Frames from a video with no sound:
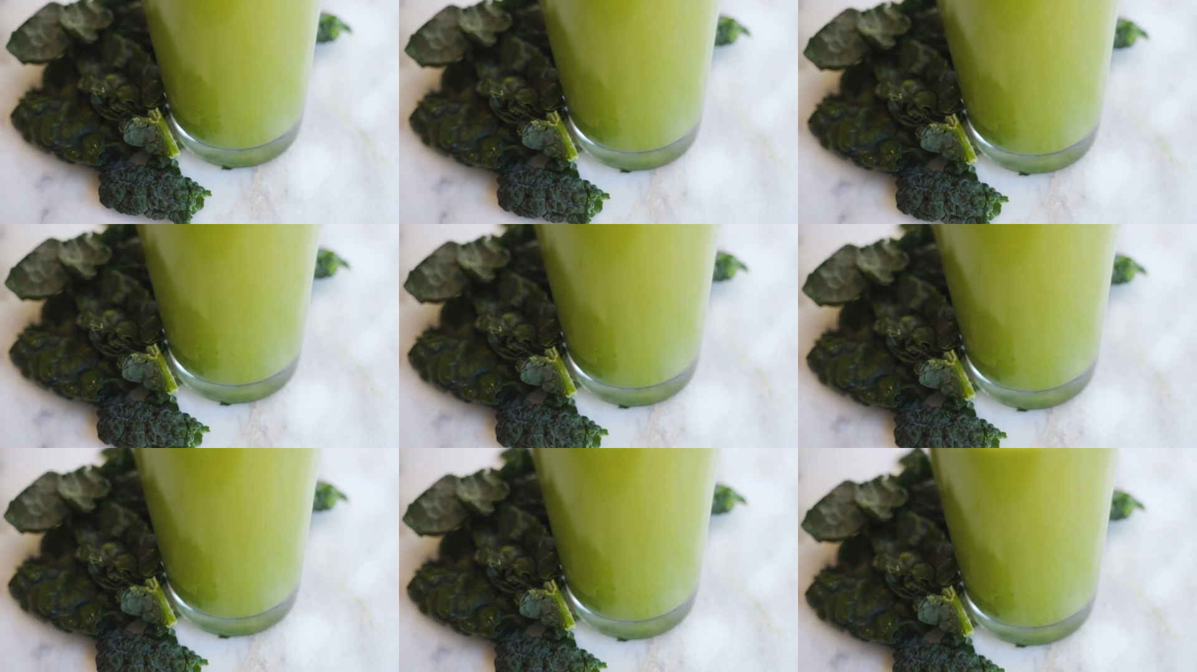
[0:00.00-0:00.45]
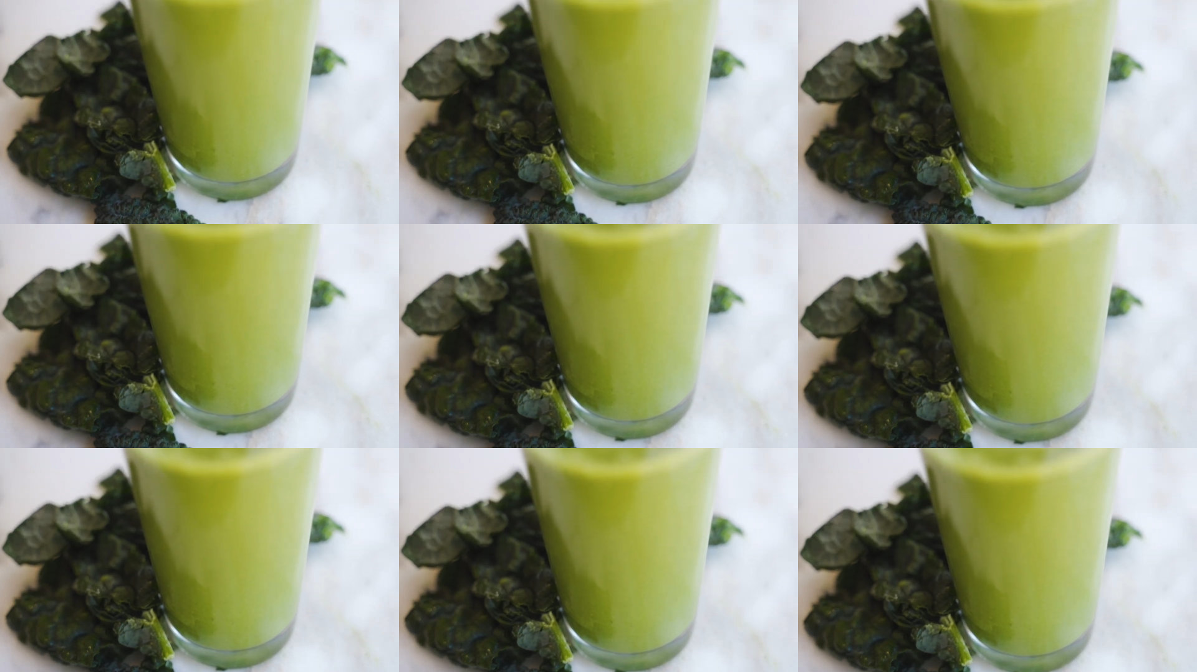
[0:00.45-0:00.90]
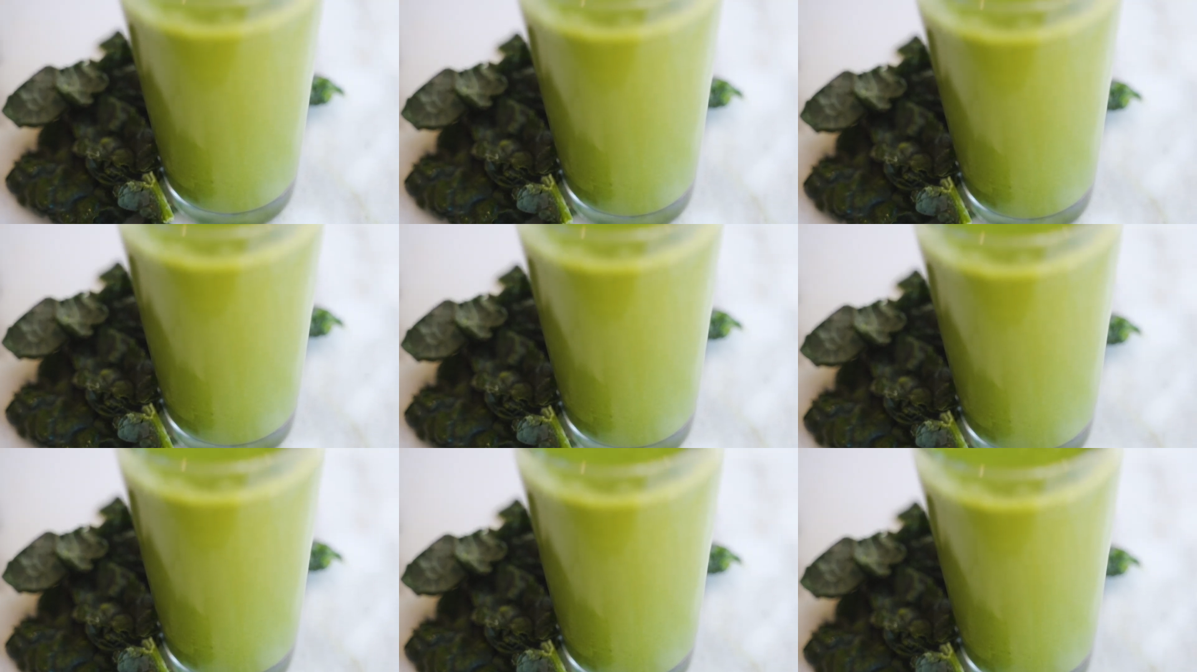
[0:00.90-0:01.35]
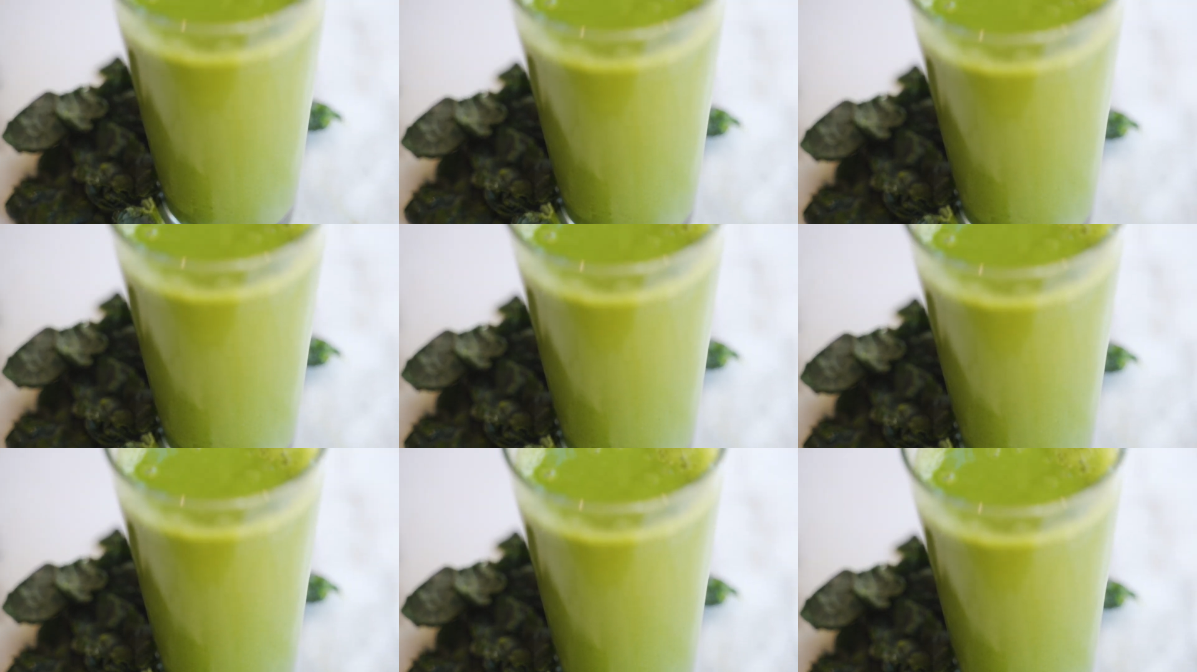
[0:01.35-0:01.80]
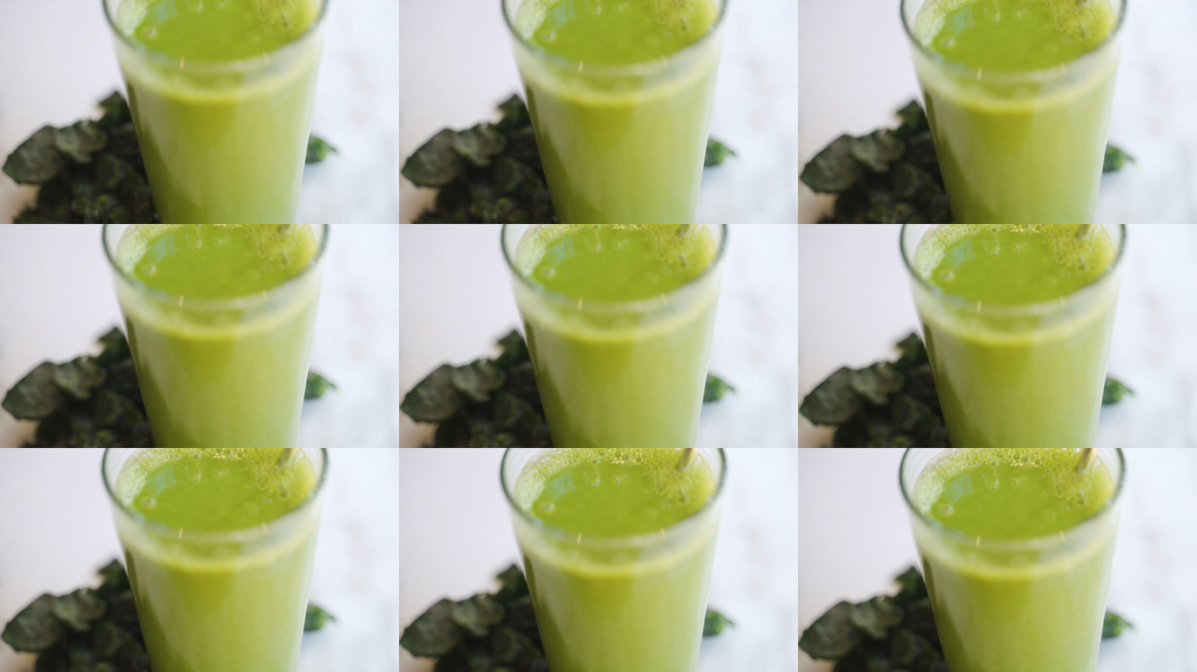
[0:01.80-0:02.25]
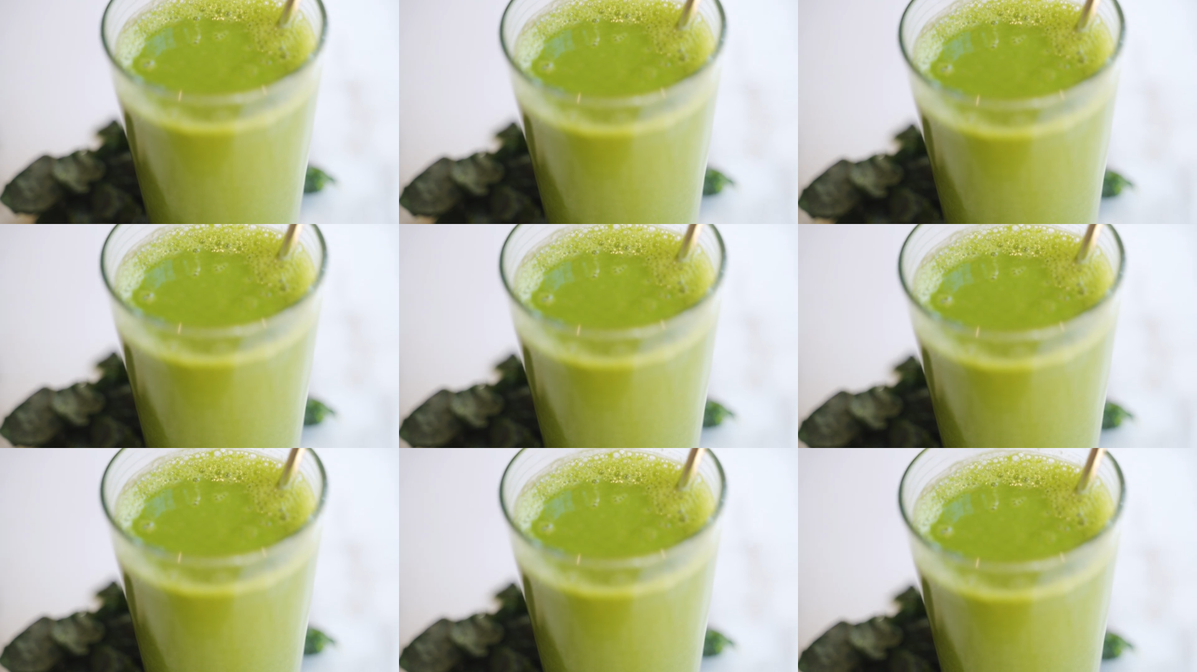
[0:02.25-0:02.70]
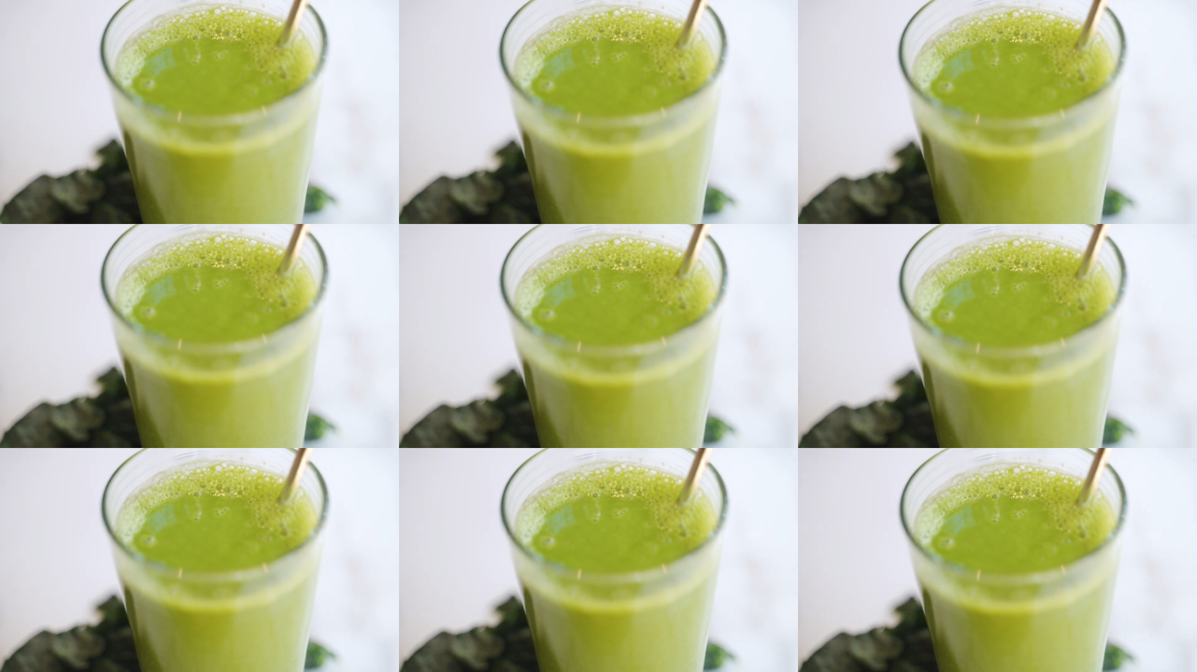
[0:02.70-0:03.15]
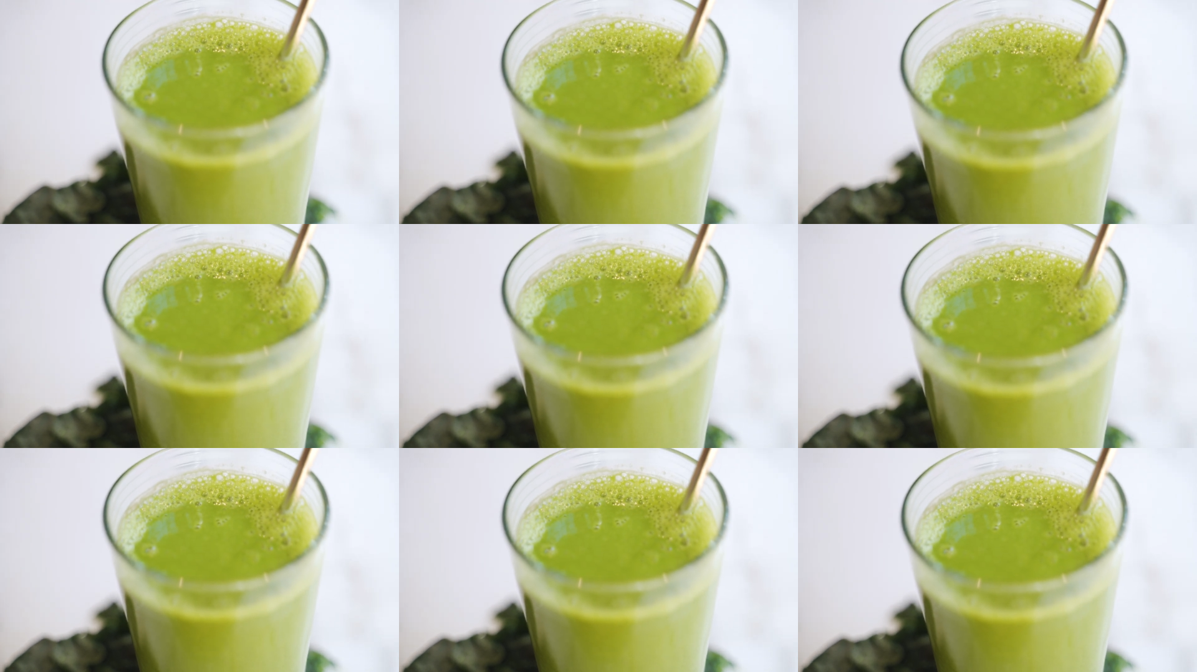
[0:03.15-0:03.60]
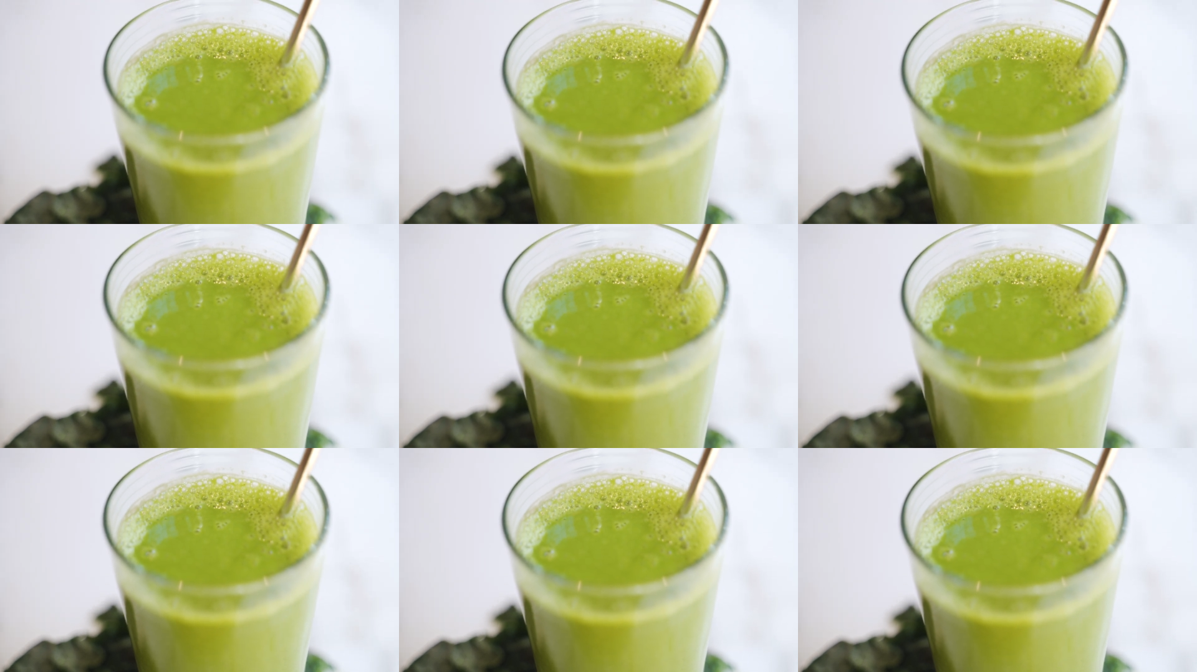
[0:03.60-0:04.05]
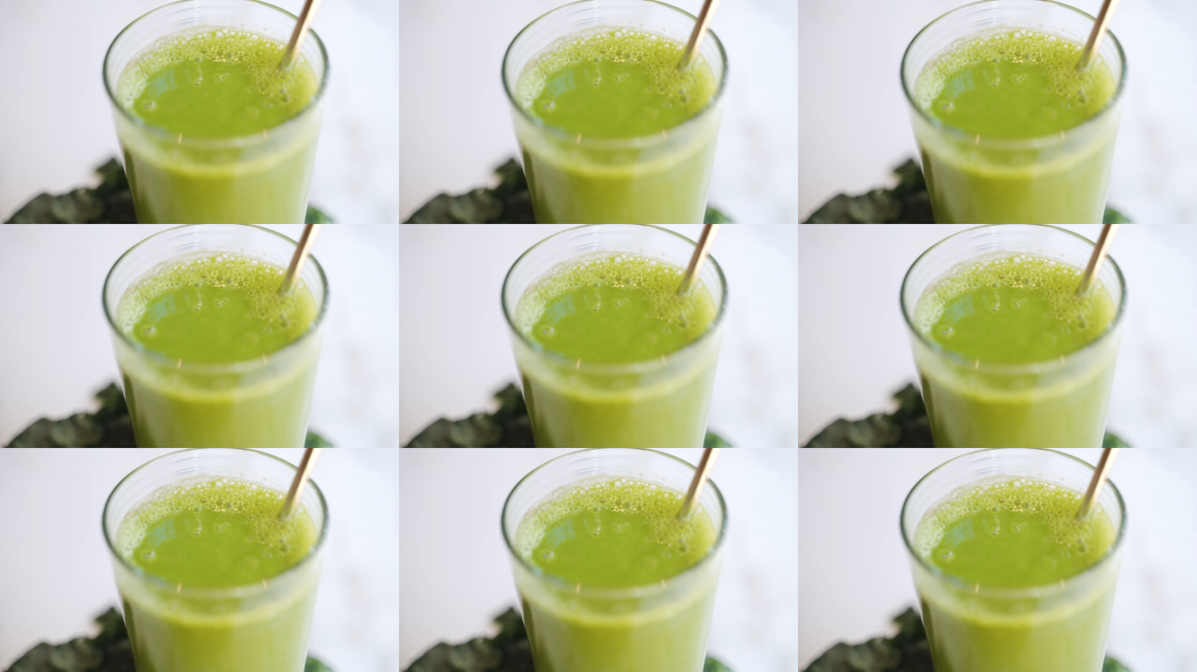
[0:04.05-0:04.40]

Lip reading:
Nobody's mouth can be seen.